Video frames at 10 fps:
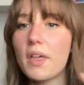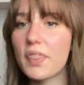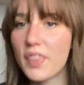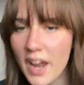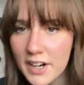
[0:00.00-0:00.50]

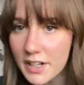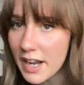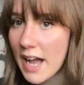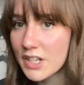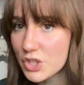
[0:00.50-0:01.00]
they are
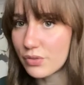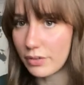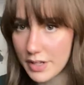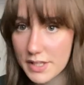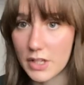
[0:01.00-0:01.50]
kind of
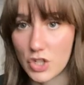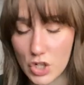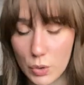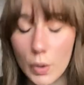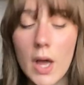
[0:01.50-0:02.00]
risky
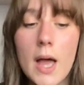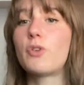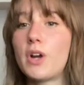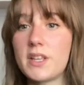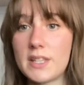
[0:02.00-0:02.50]
too.
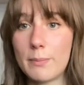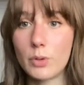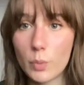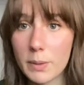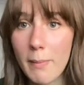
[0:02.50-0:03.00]
For example,
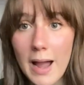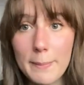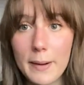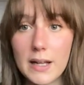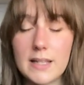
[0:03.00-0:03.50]
with my
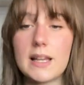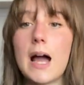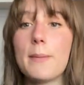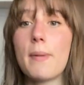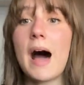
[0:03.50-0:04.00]
body
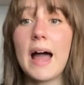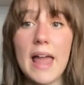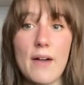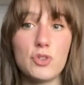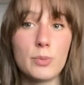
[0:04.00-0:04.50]
type, I
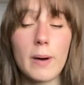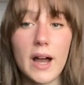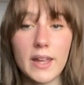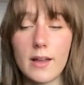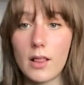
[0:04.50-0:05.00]
have to
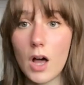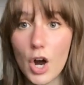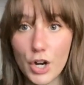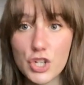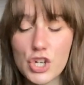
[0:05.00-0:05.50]
buy a
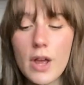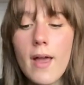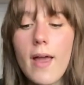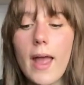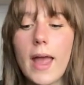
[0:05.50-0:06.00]
large
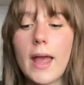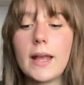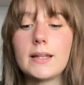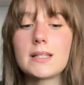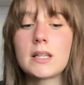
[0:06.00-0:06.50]

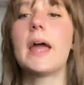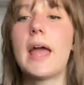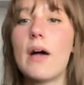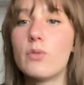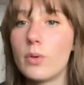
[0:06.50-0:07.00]
and I
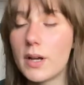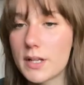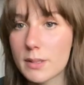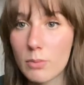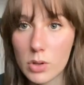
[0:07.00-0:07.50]
have a
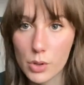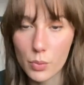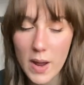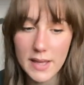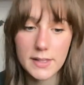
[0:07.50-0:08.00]
smaller
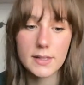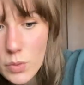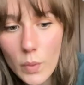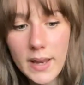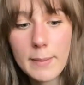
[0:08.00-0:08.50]
waist.
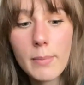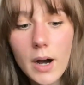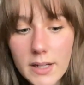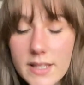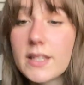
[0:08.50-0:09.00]
When I
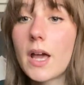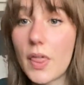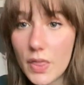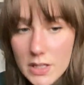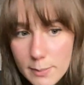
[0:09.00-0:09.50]
bought
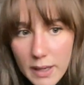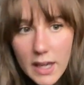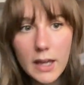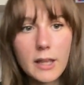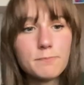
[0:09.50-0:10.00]
this
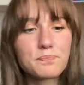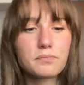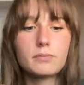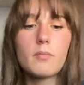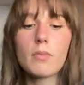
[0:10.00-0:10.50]
bikini,
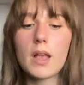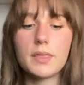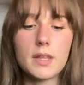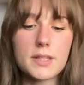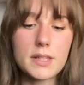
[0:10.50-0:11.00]

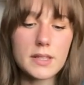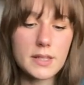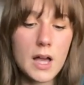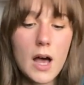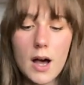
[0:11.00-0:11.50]
this is
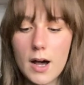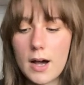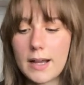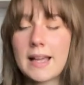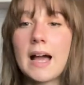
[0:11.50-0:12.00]

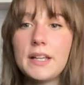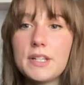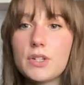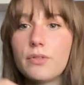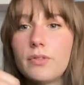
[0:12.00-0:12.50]

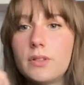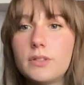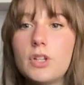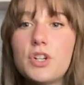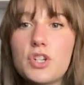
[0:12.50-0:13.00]
kind of,
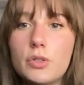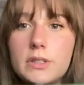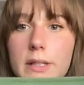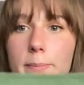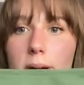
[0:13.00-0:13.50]
not
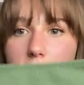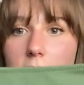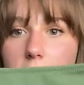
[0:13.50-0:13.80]
totally, but a